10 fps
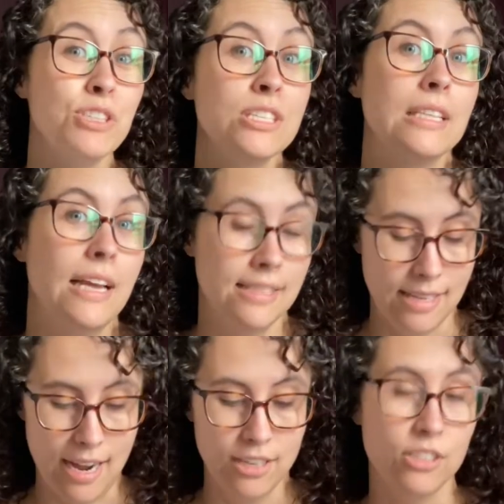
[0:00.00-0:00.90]
just like to
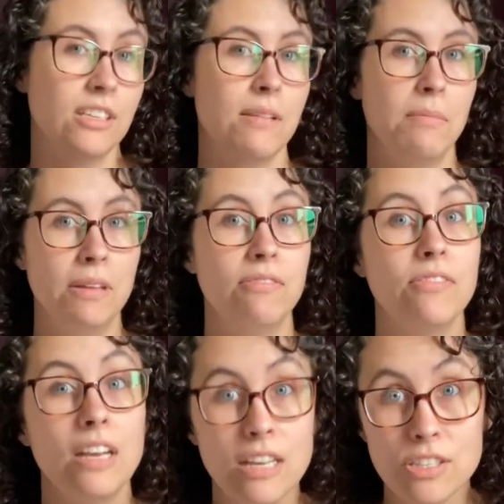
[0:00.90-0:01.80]
actually be
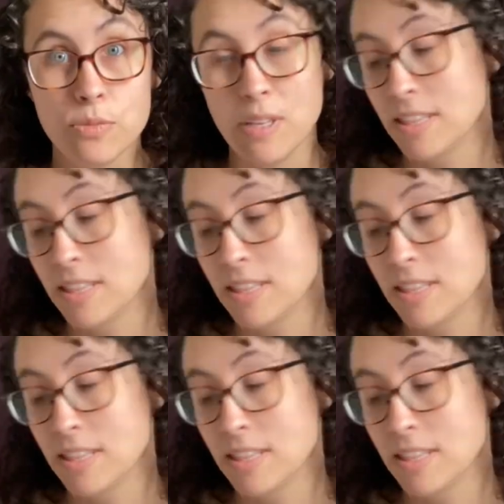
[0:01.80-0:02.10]
finished with